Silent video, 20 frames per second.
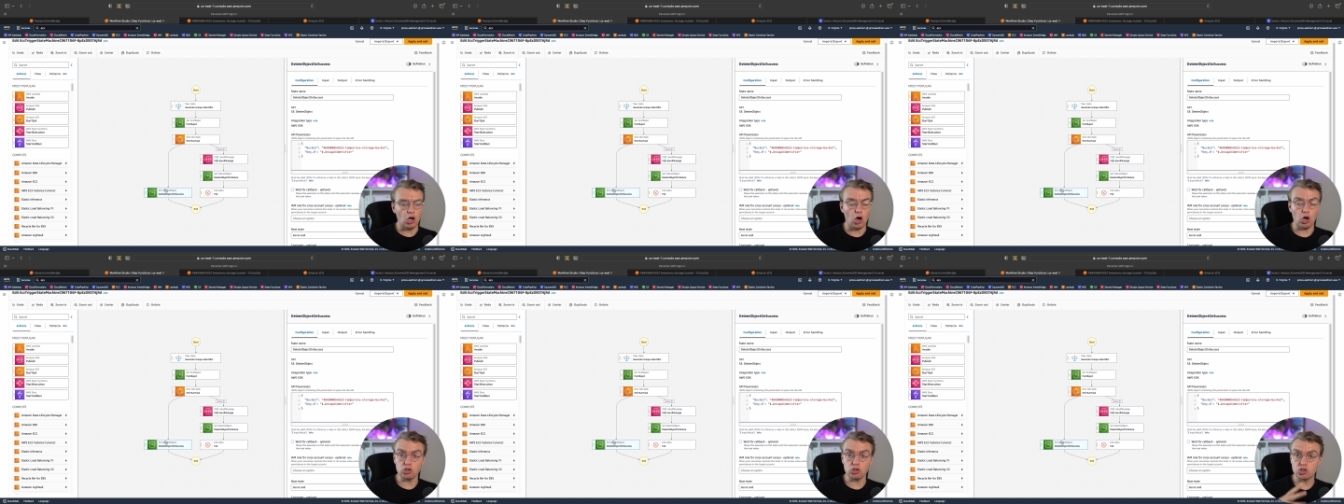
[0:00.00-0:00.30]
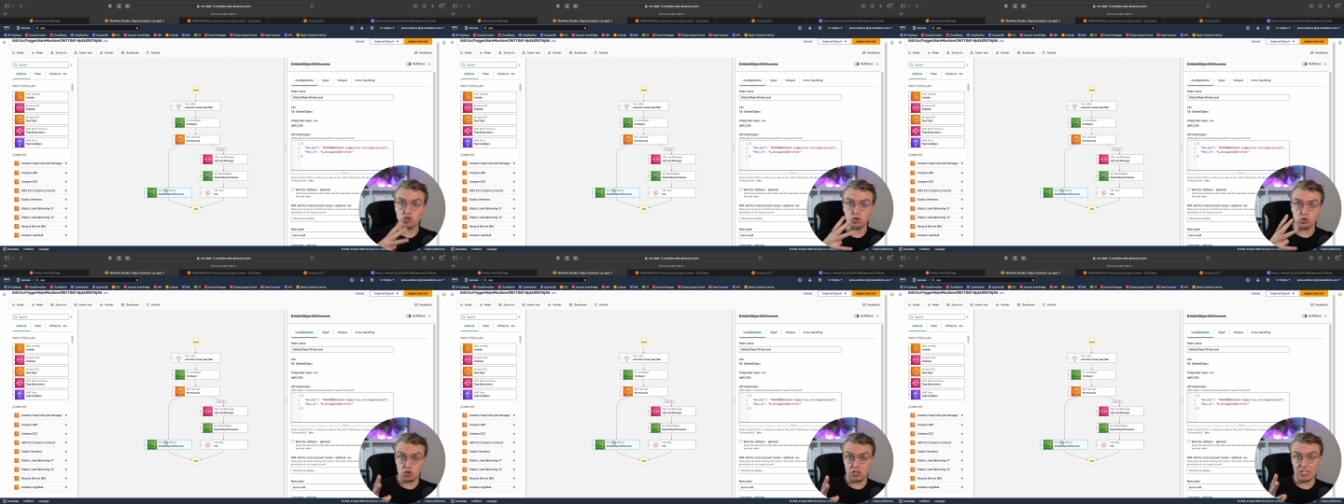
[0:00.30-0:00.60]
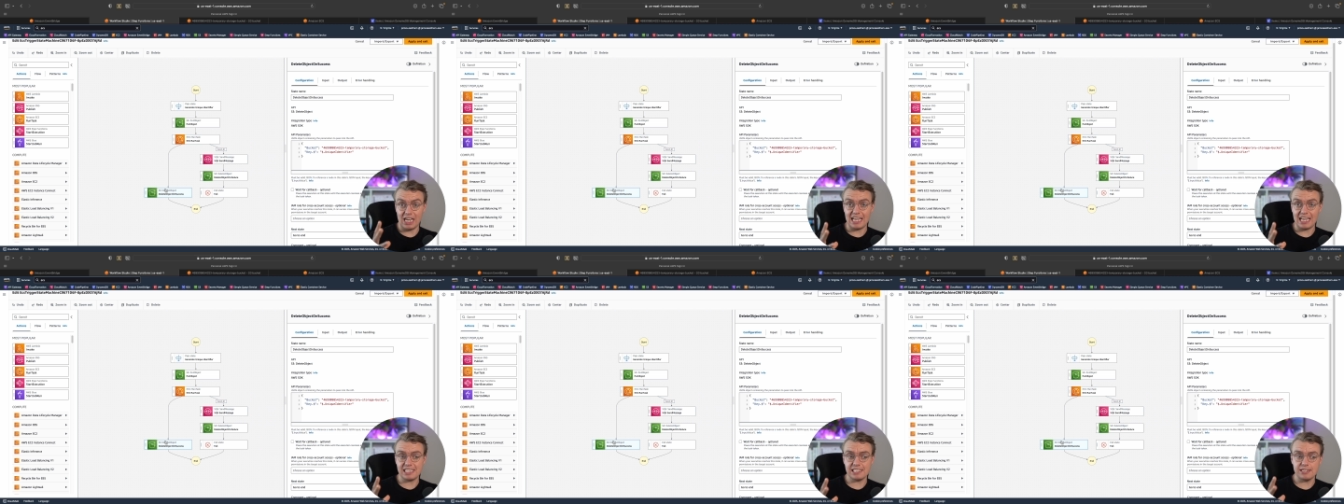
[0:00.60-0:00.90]
On
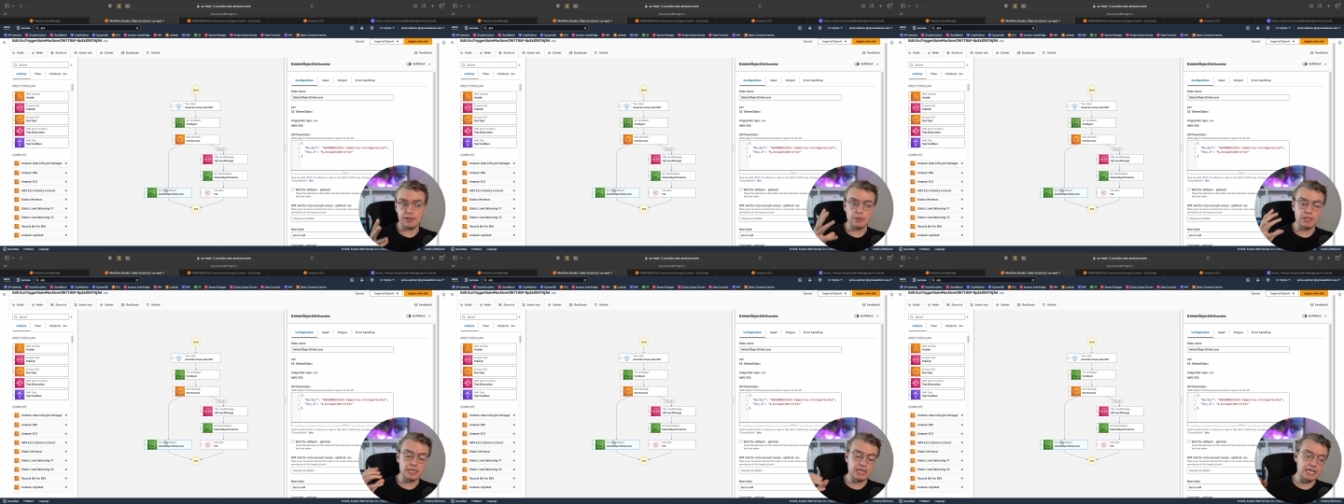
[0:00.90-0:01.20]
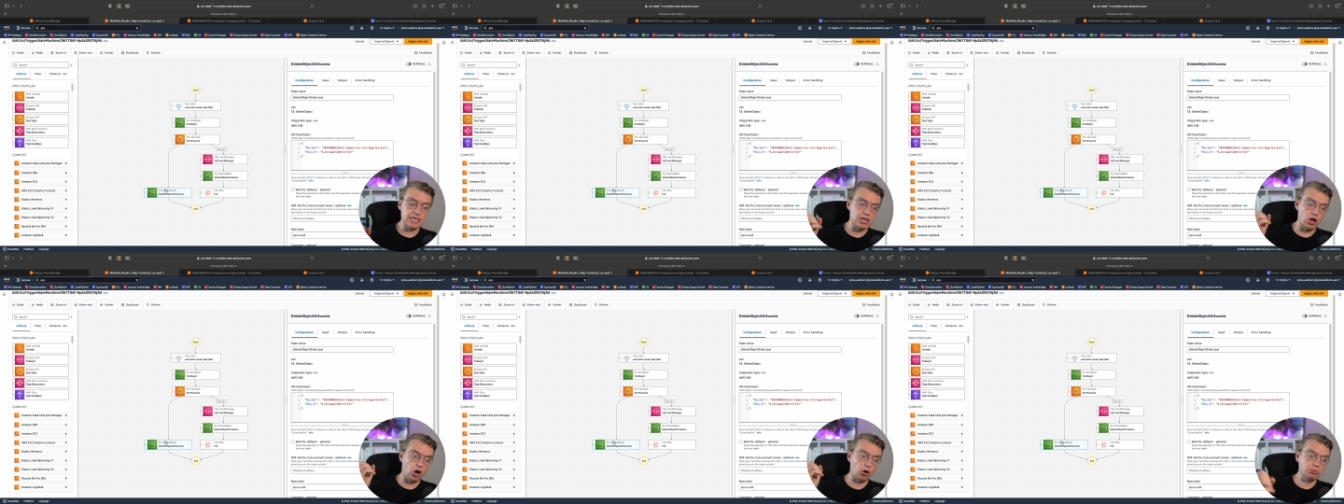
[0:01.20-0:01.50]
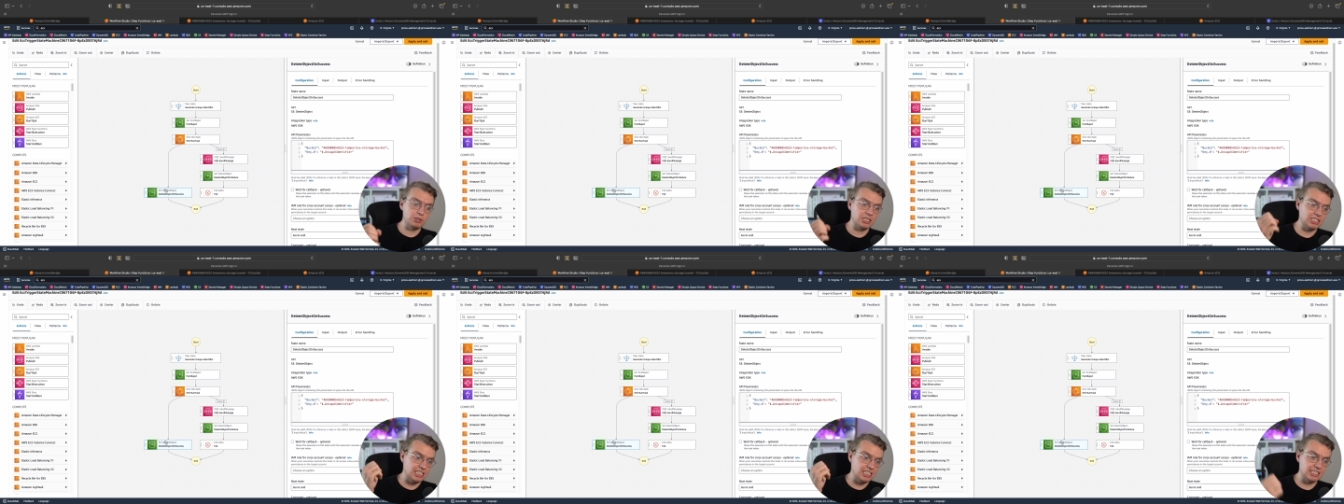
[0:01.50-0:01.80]
success, the
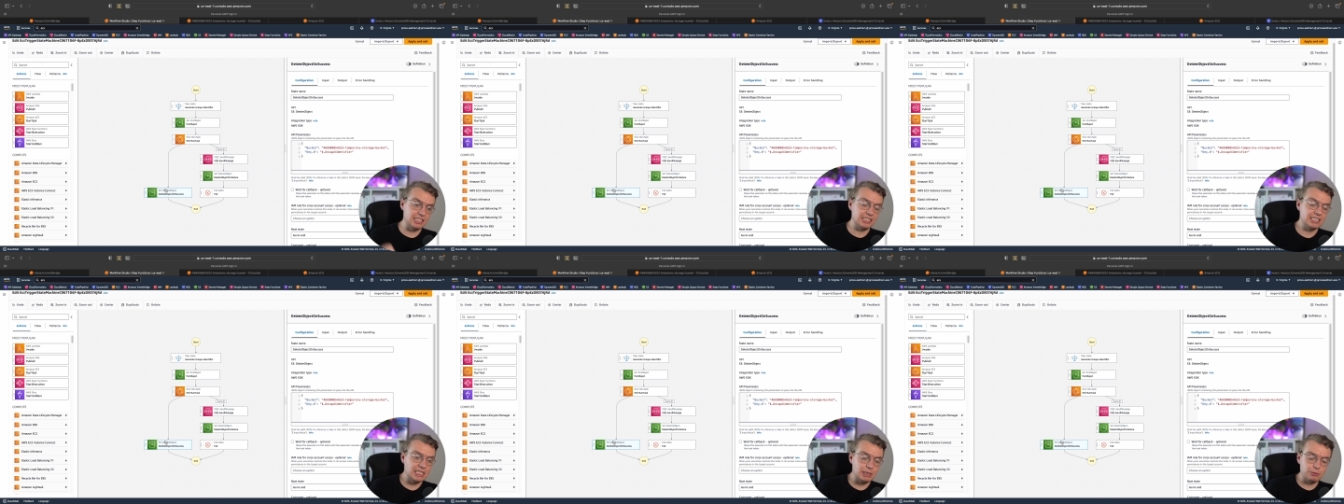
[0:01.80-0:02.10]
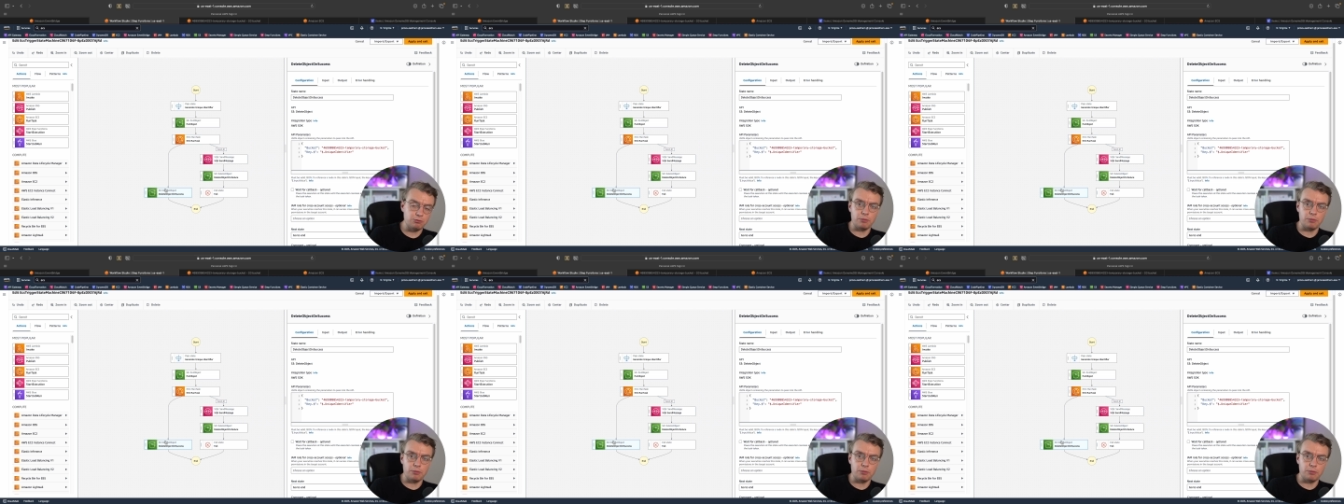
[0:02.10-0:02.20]
object is deleted